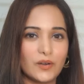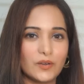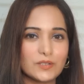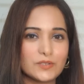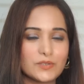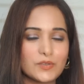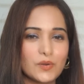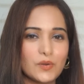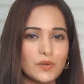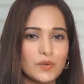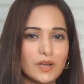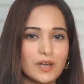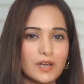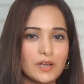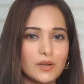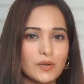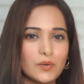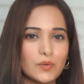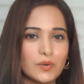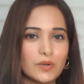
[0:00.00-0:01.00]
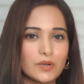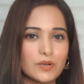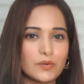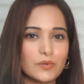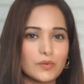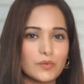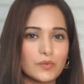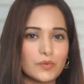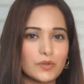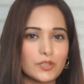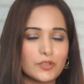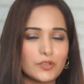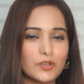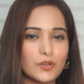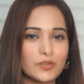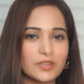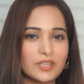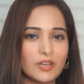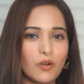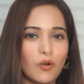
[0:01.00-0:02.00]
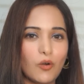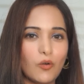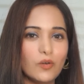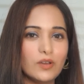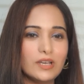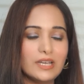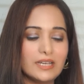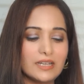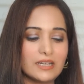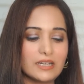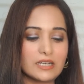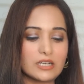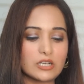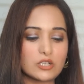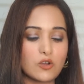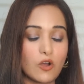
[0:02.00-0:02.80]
Also, uh, you know, the whole uh,